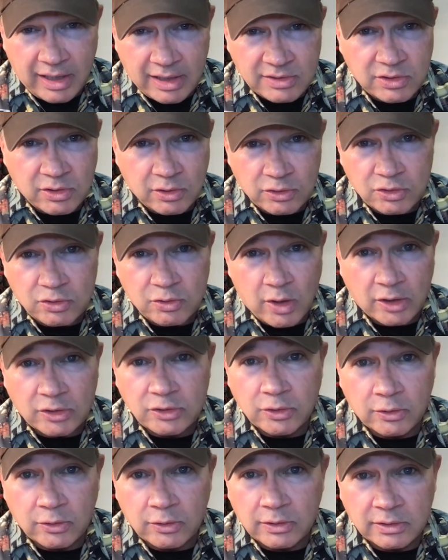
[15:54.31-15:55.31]
has good
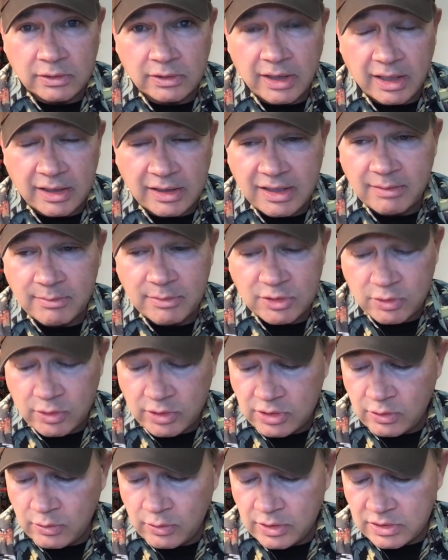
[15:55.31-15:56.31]
structure and, and
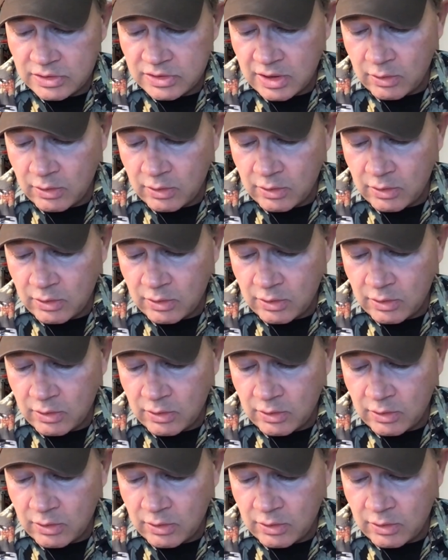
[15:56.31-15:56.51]
chemistry to it.